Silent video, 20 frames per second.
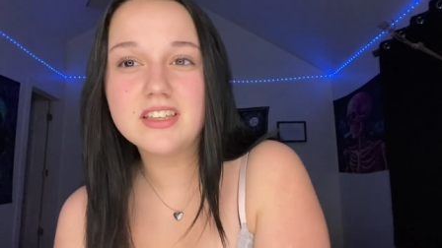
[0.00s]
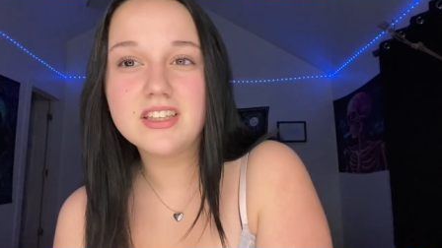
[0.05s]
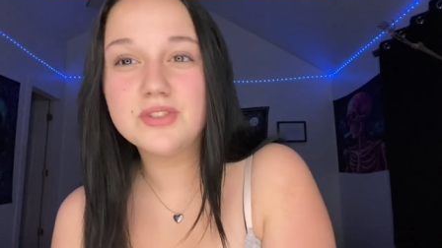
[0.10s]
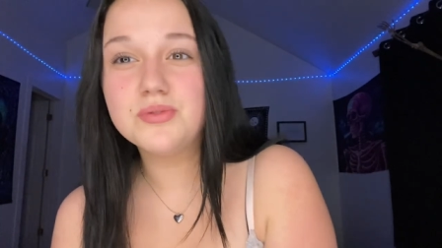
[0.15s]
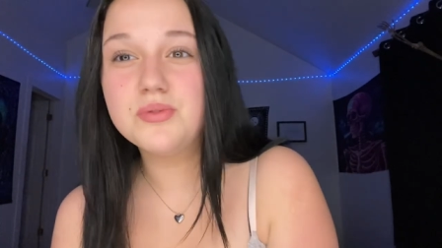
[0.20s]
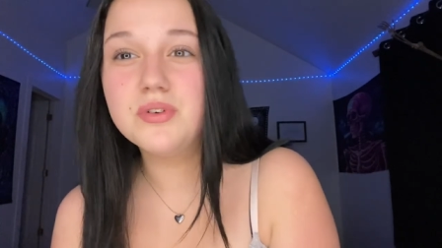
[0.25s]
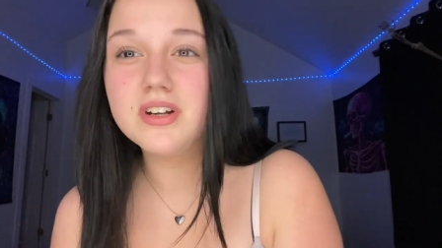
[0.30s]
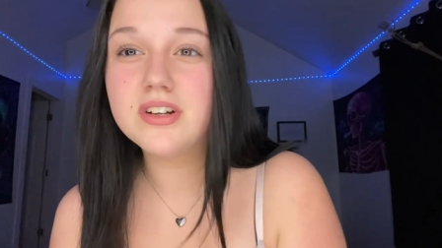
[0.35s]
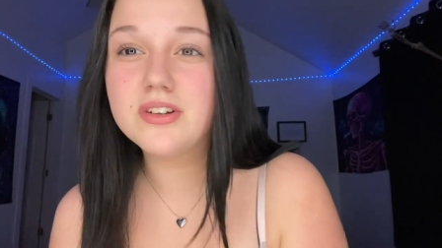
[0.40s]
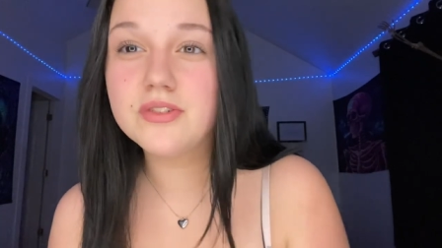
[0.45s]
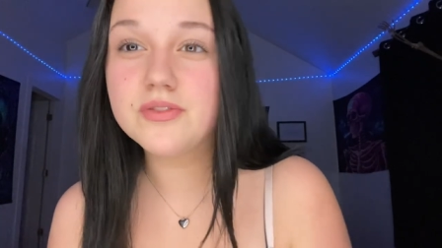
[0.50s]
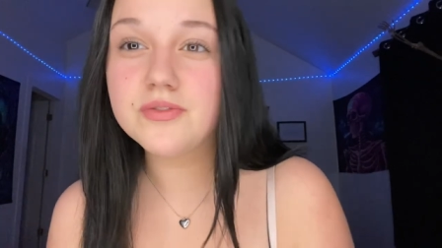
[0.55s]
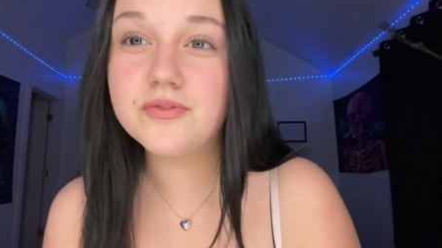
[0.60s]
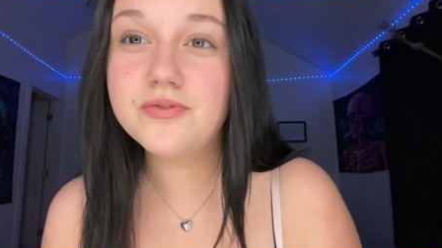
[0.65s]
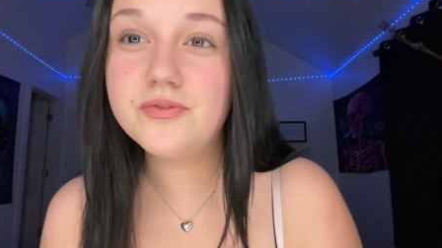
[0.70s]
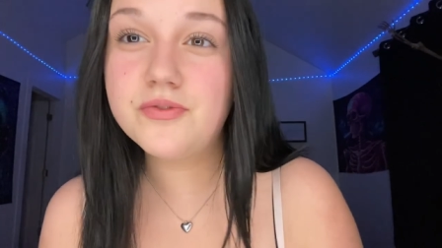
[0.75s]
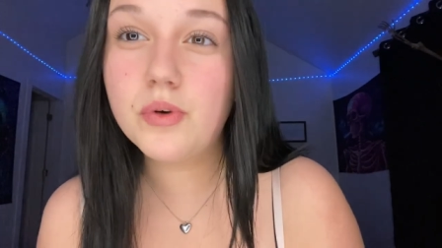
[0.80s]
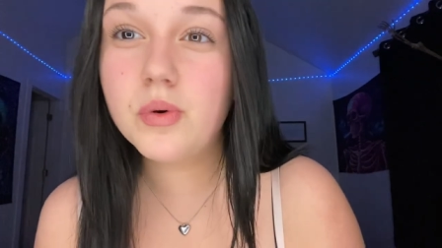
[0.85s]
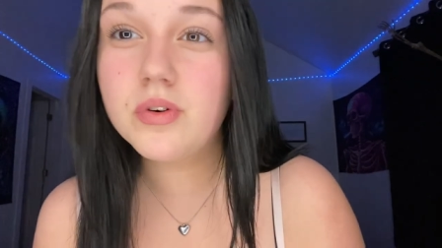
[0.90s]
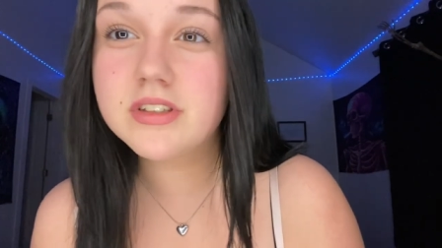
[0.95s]
You are
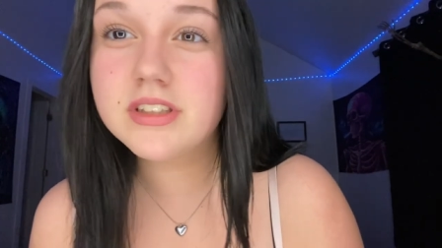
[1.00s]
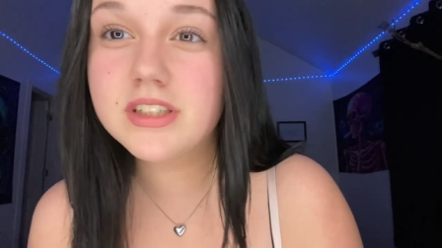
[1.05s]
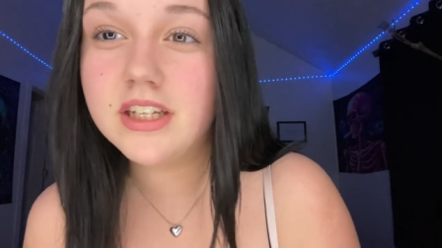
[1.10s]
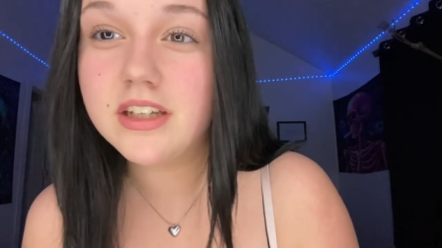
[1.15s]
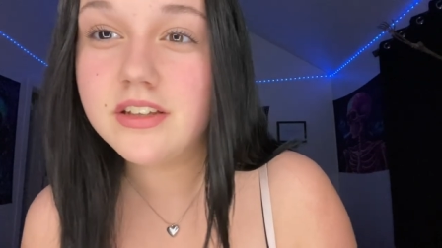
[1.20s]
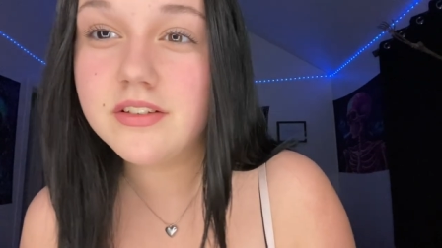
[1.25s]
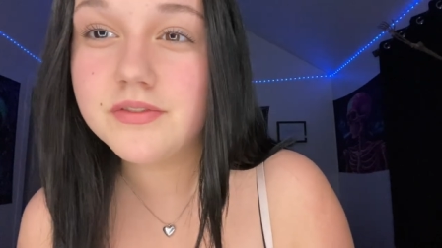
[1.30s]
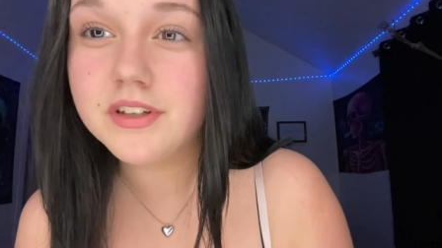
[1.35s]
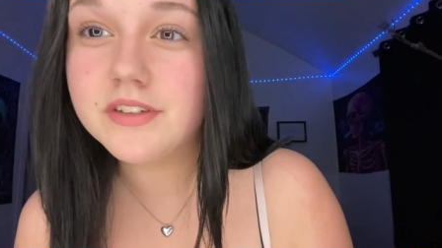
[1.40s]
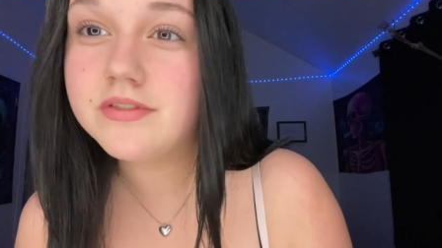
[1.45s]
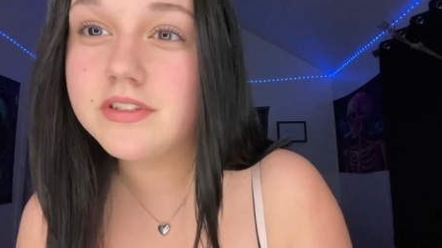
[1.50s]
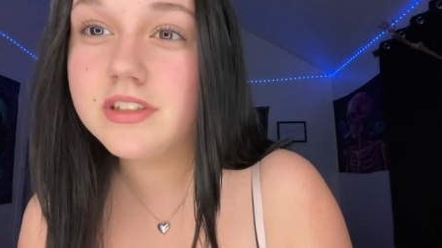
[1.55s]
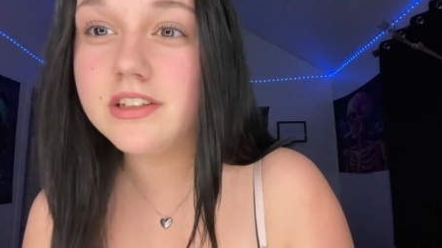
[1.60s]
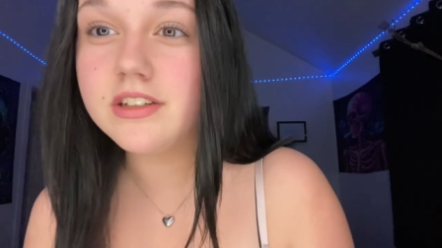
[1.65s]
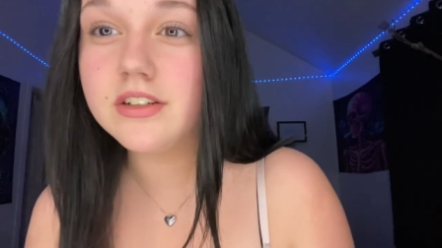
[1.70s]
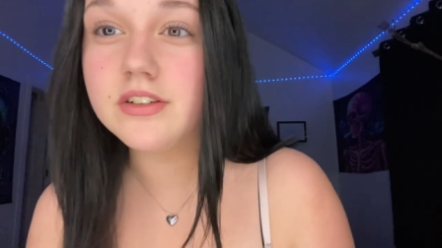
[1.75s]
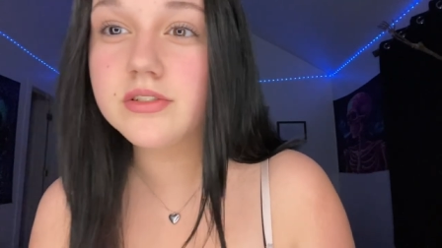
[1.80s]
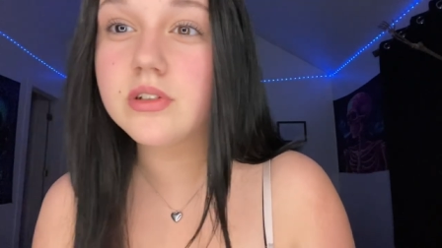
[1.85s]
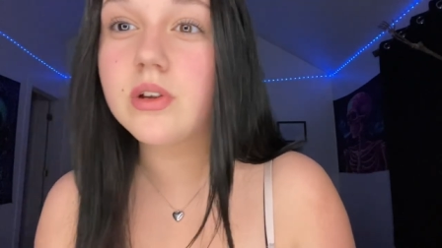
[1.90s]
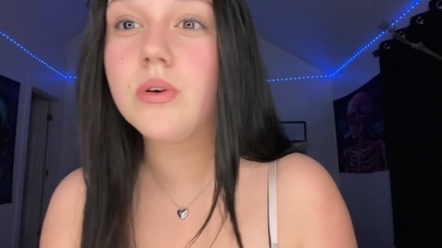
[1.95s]
14, 15
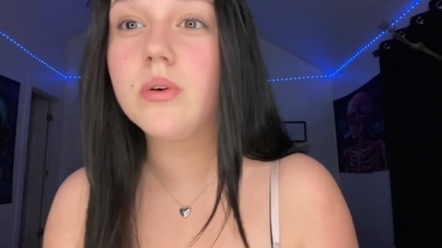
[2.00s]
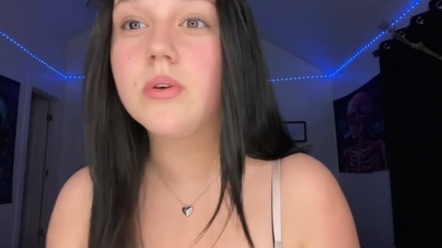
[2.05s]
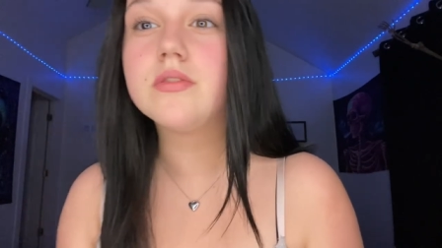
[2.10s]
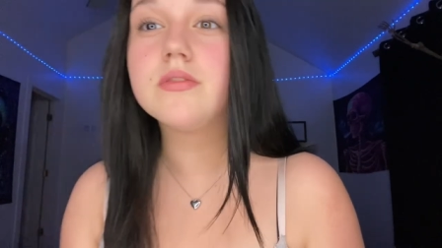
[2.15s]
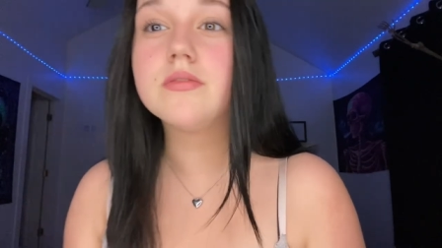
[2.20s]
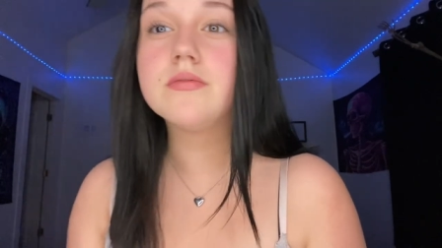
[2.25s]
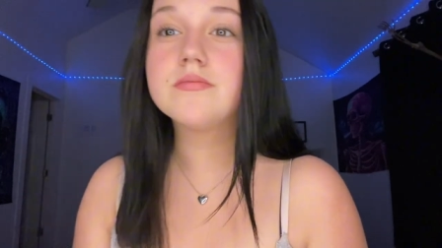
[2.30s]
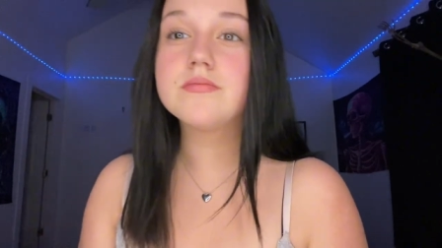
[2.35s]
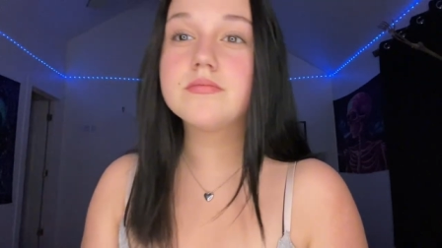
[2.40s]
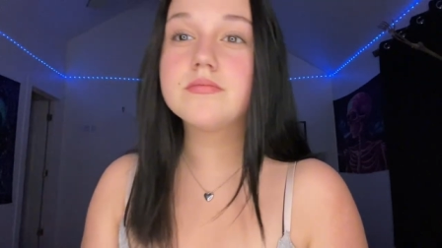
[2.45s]
years old.